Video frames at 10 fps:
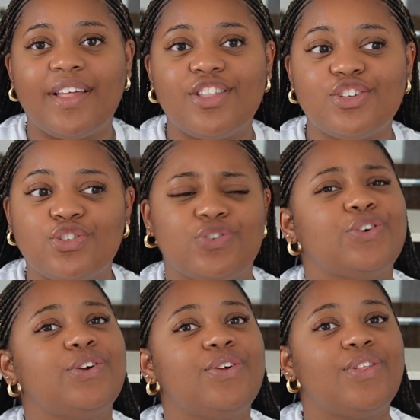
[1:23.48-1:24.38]
the
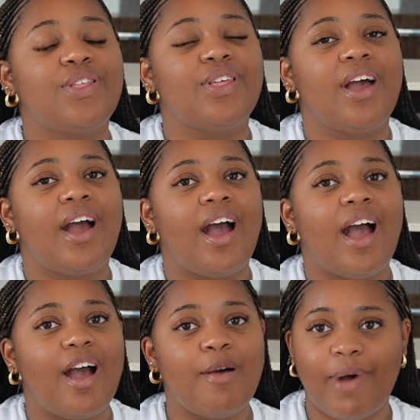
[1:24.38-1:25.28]
truth
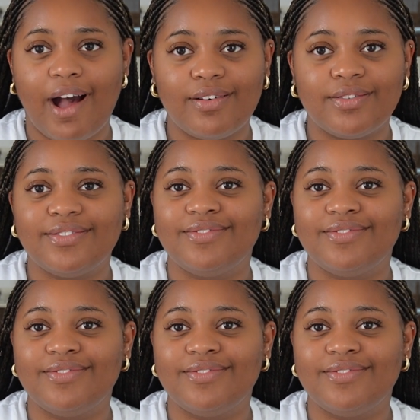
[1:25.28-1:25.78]
about